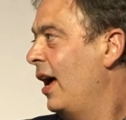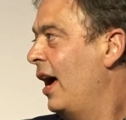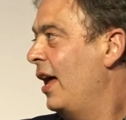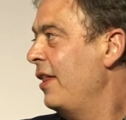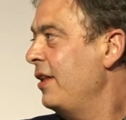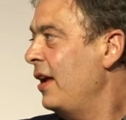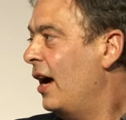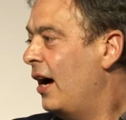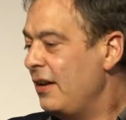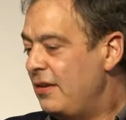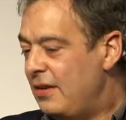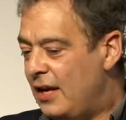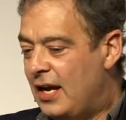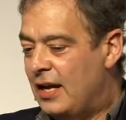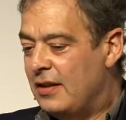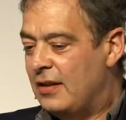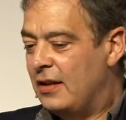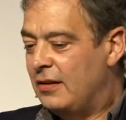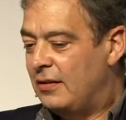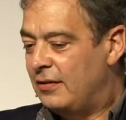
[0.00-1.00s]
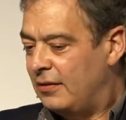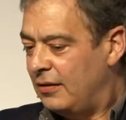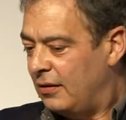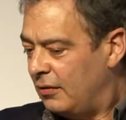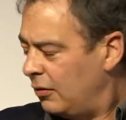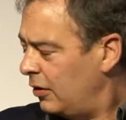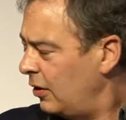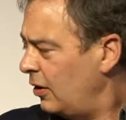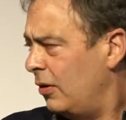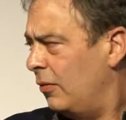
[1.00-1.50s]
and the idea that
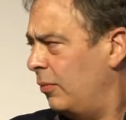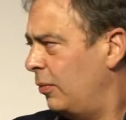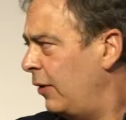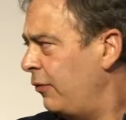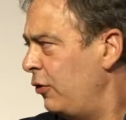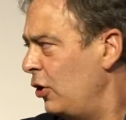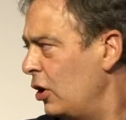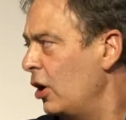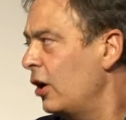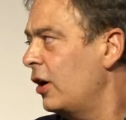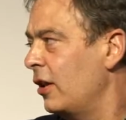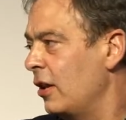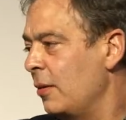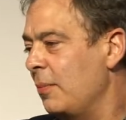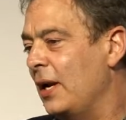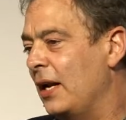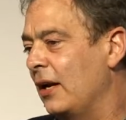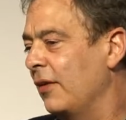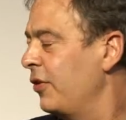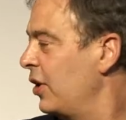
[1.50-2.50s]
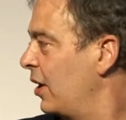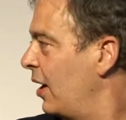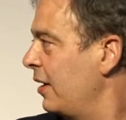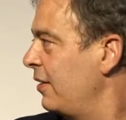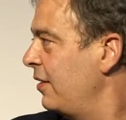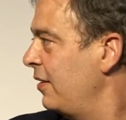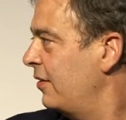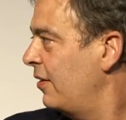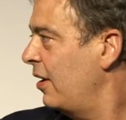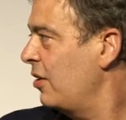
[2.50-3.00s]
if you look at the middle of the
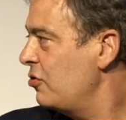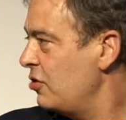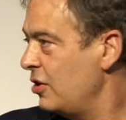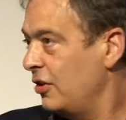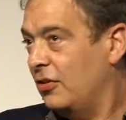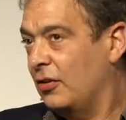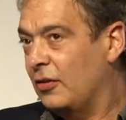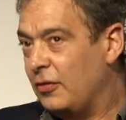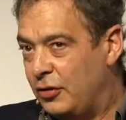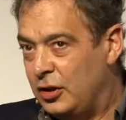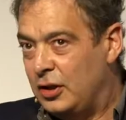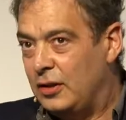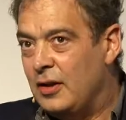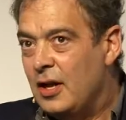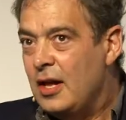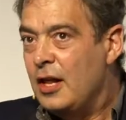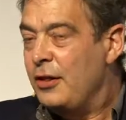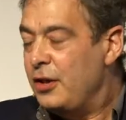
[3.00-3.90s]
19th century, sort of the,